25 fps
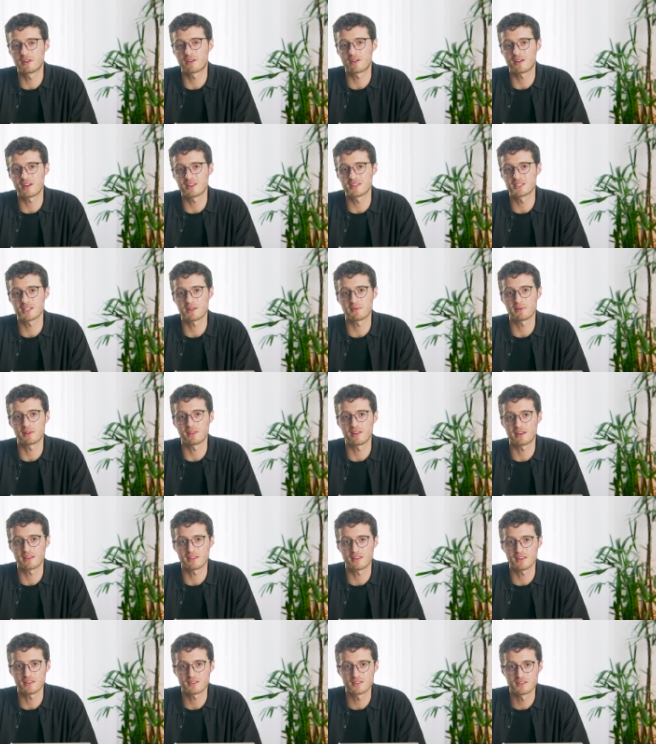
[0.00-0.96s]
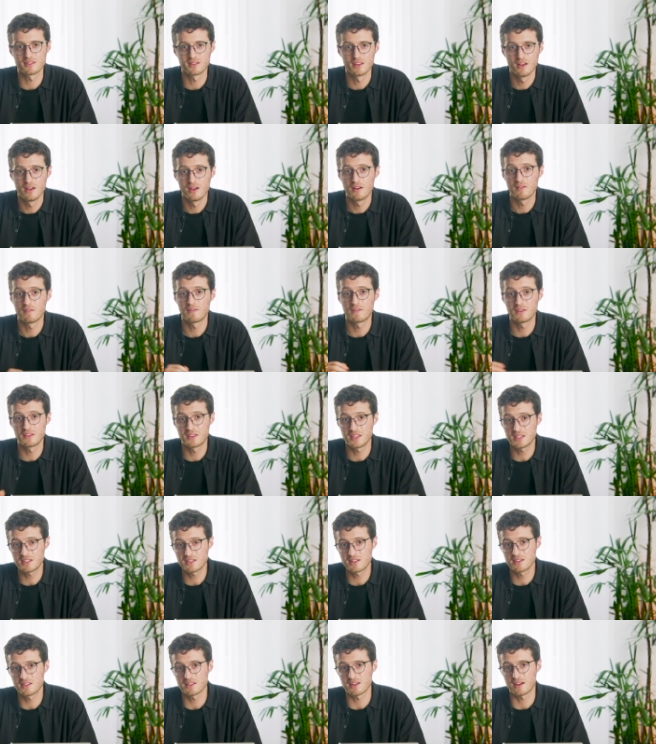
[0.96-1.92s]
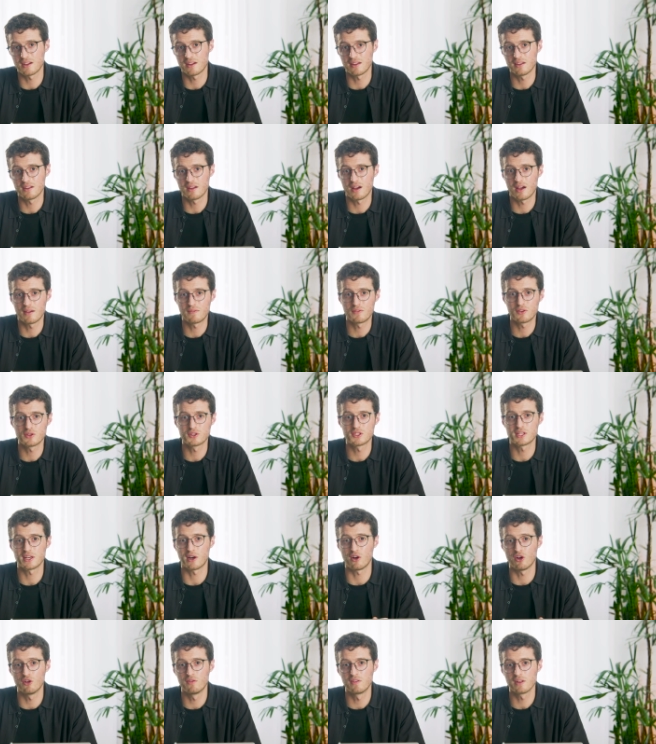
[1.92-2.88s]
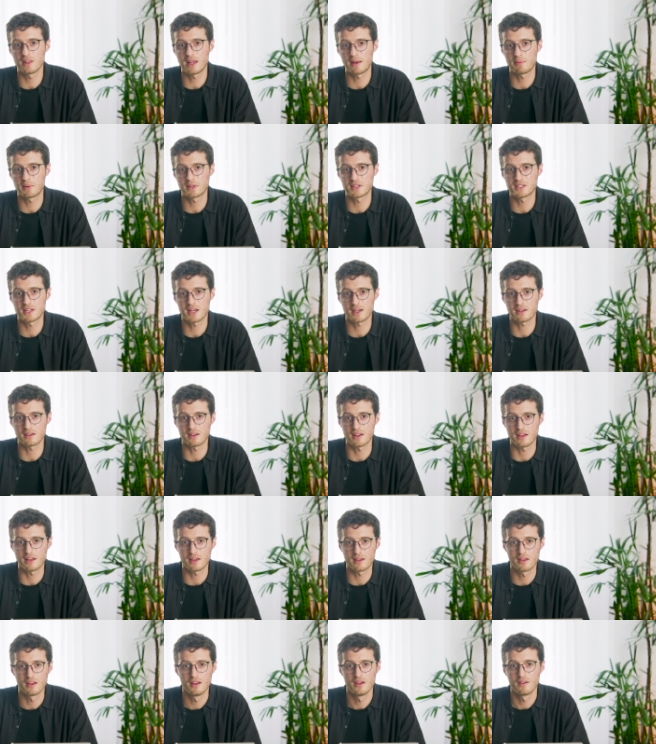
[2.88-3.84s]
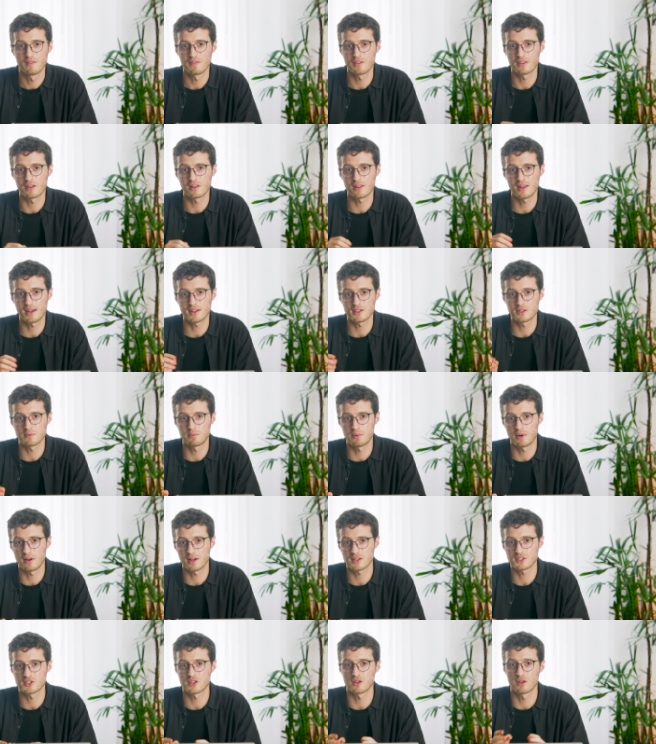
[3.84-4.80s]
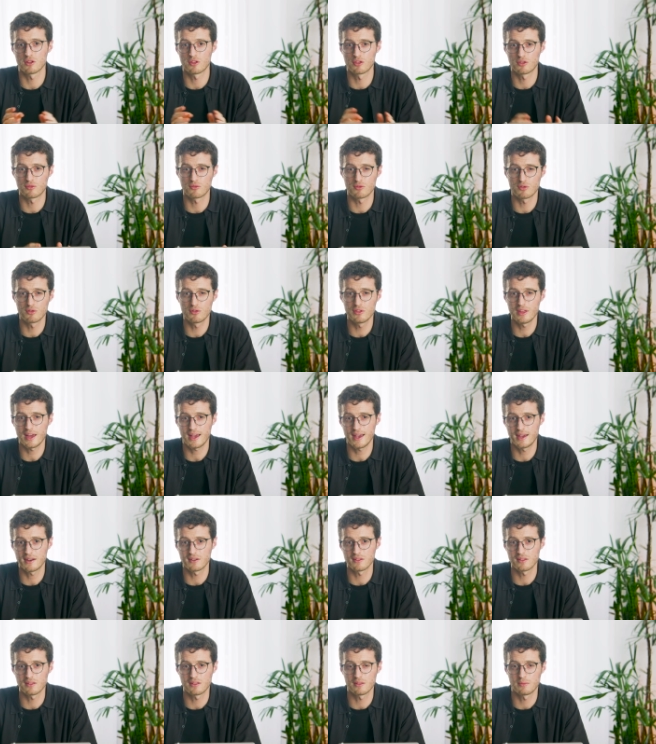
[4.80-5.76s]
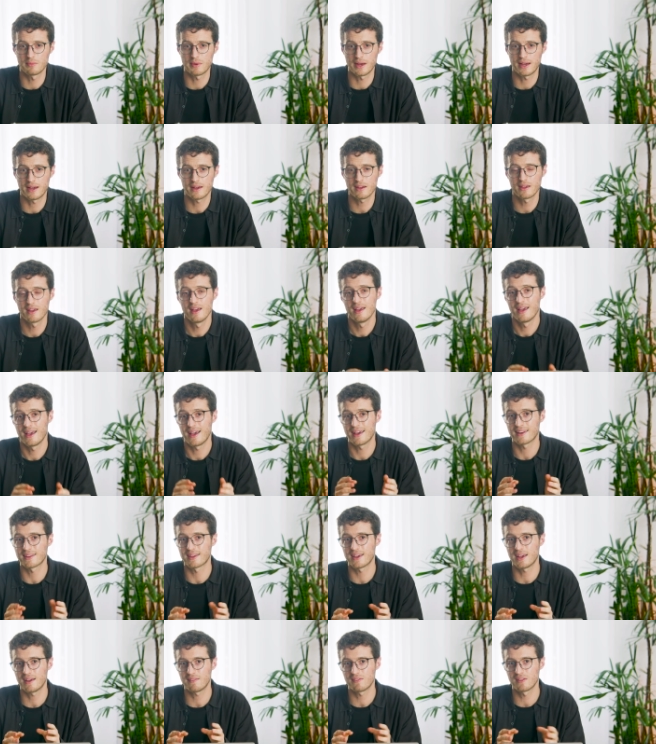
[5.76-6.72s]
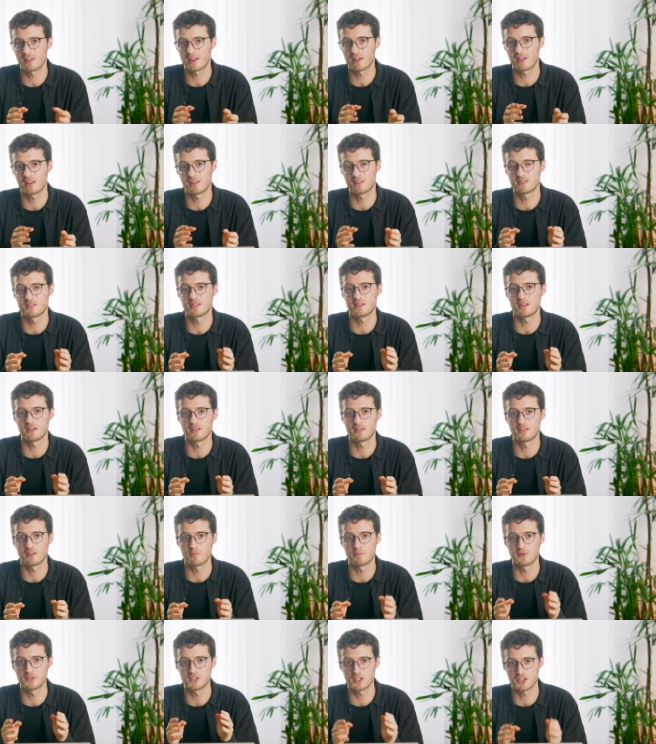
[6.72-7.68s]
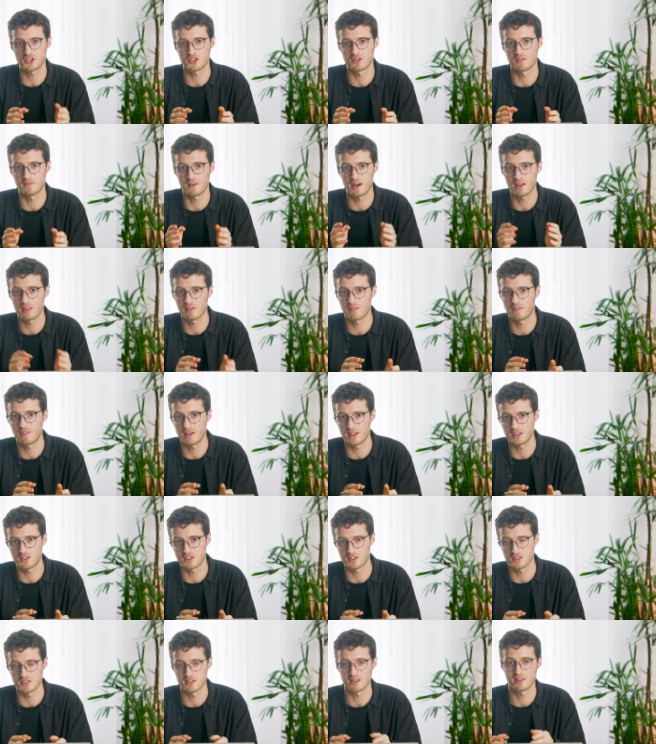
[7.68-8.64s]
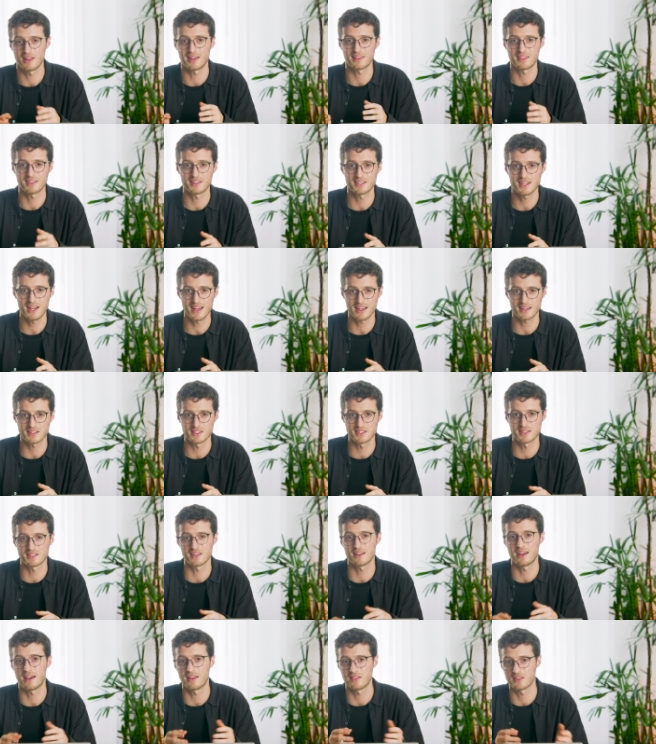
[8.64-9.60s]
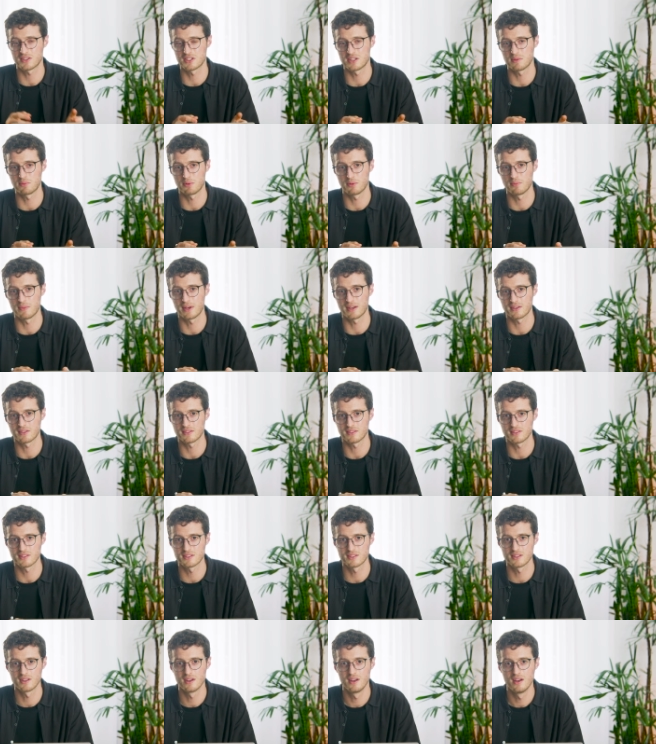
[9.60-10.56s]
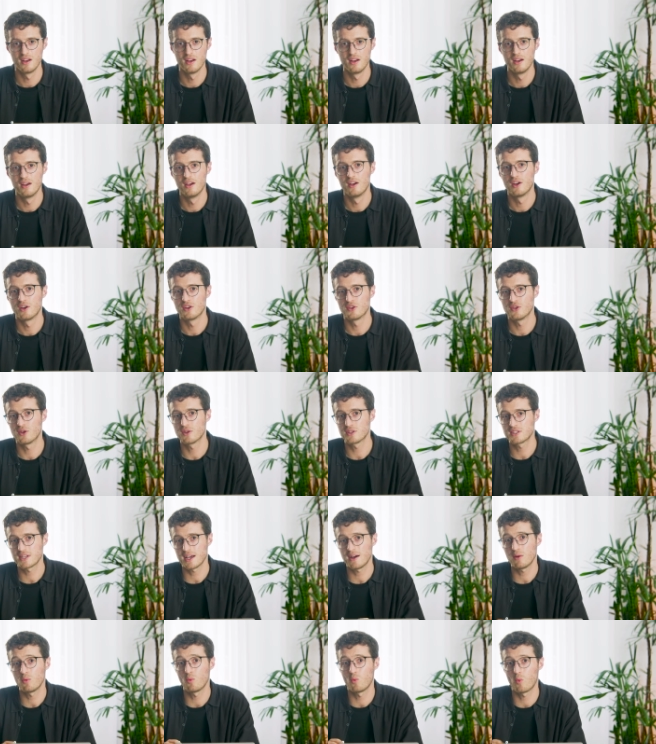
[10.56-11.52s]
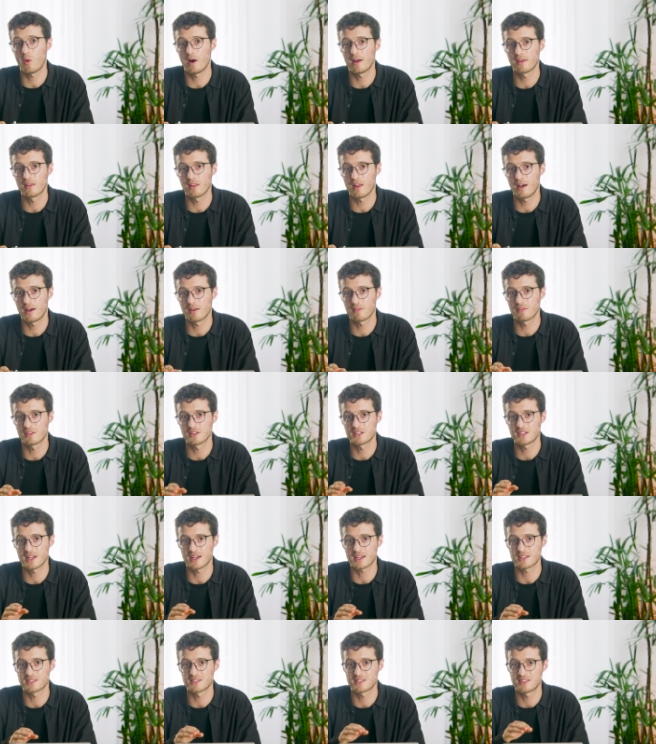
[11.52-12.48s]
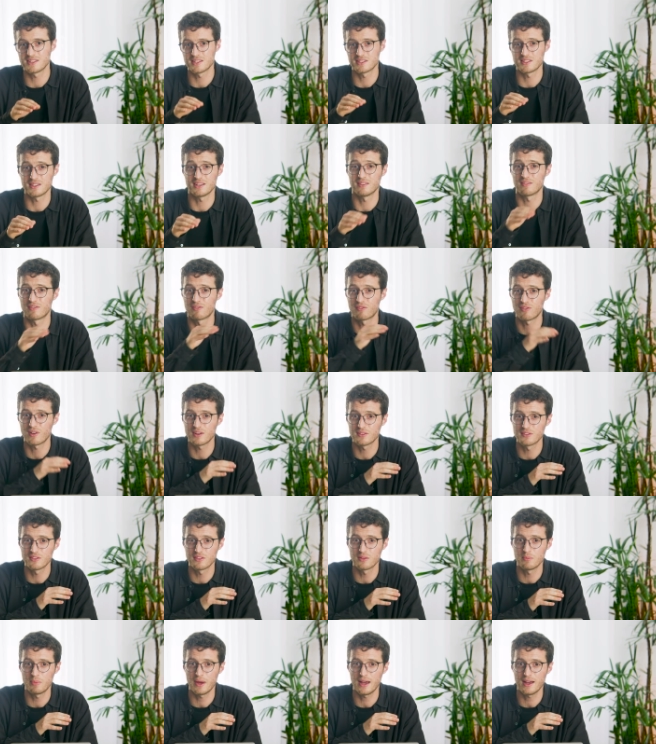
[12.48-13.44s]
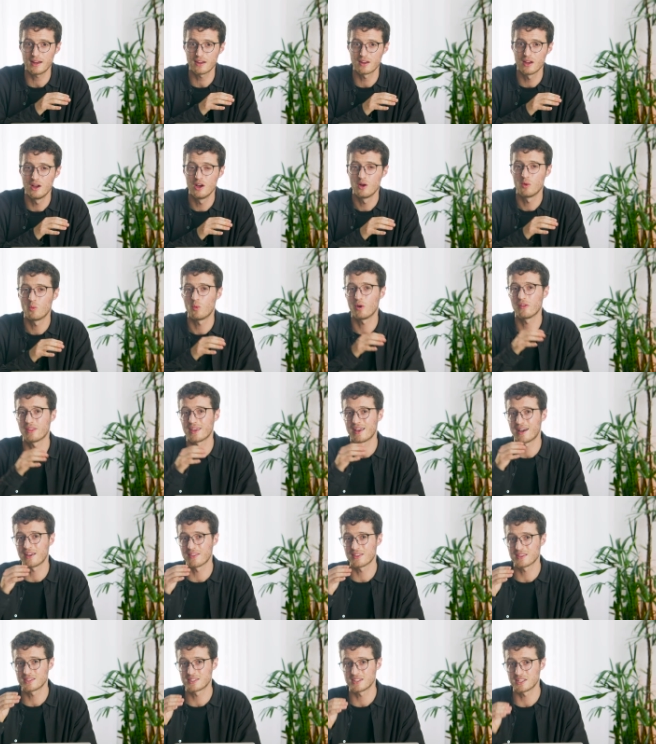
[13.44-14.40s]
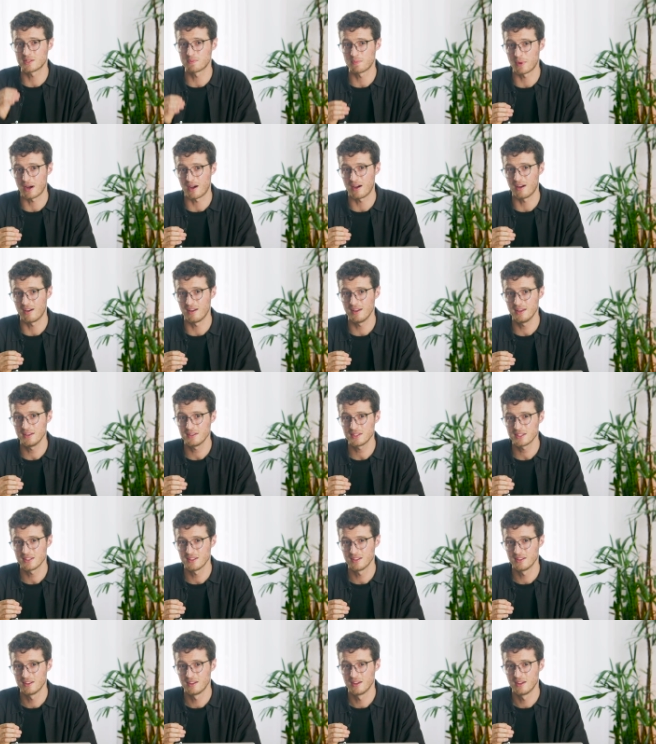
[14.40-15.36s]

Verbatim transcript: degree as something like this. For this design, I've used the overlapping technique for the cloud to pass through the handle of the bag and carefully considered the position of other features like the text and the stippled mountains. Notice how one line of the text sits in front of the bag while the other sits behind